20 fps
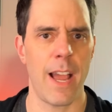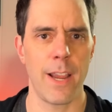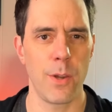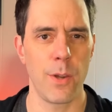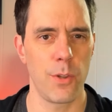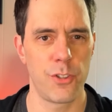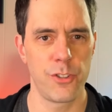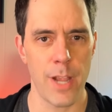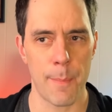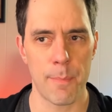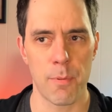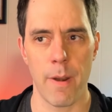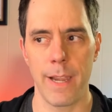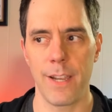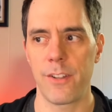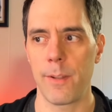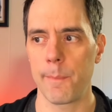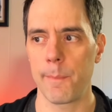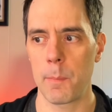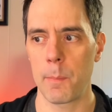use
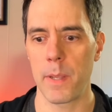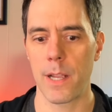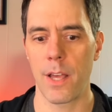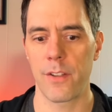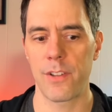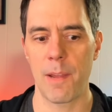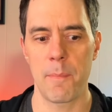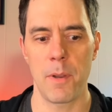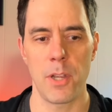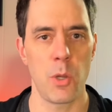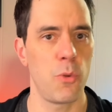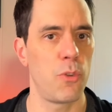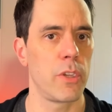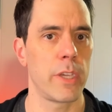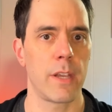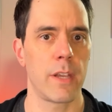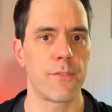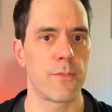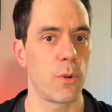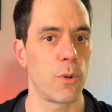JetBrains simply because I've been using
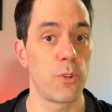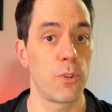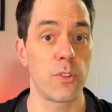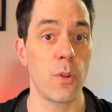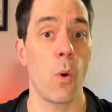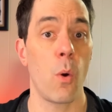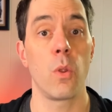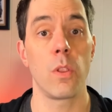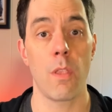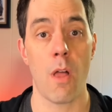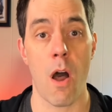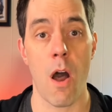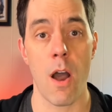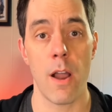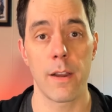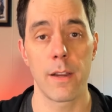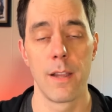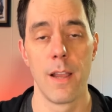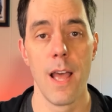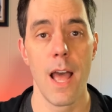it for so
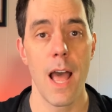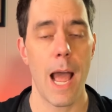long.